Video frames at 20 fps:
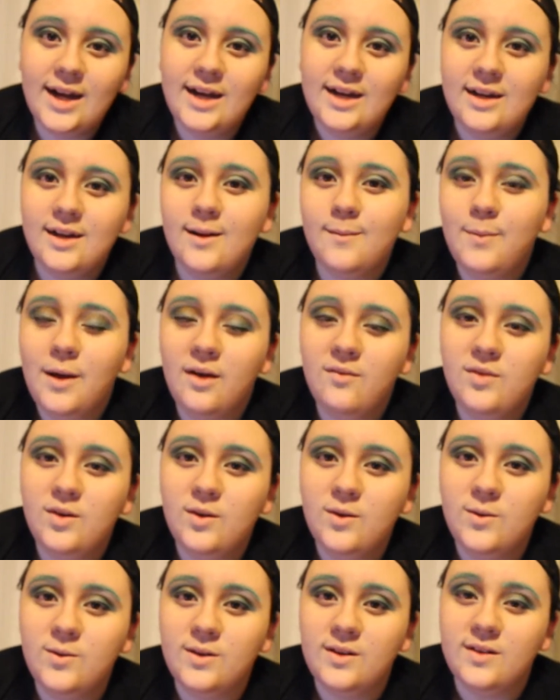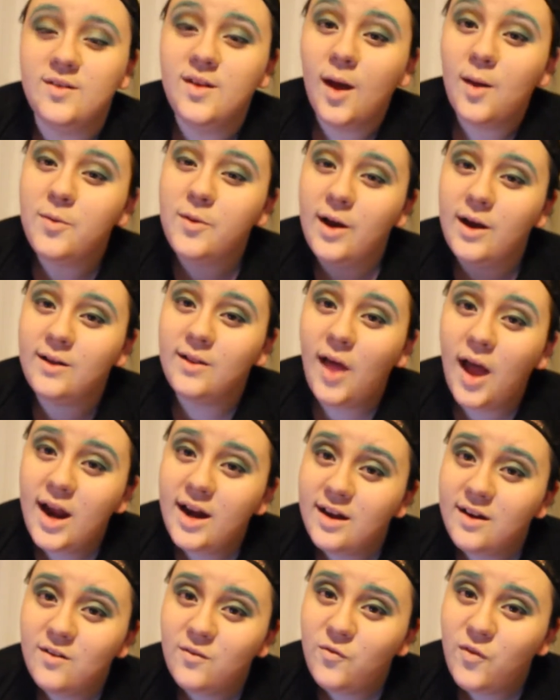I ended up having to go to South
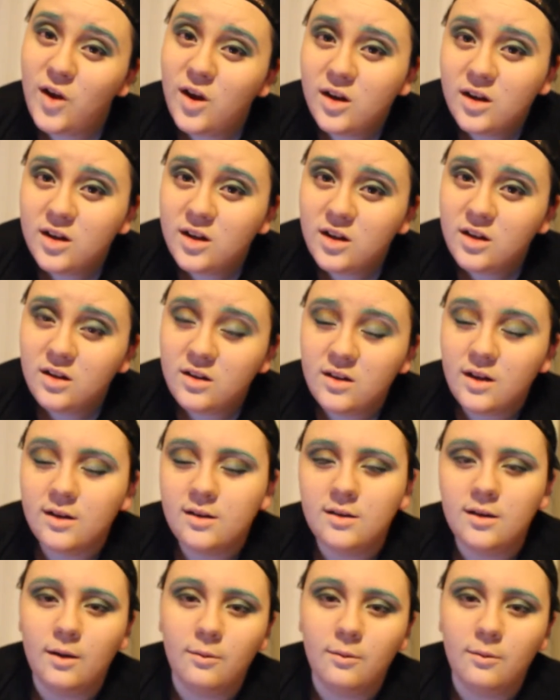Carolina to find it. That's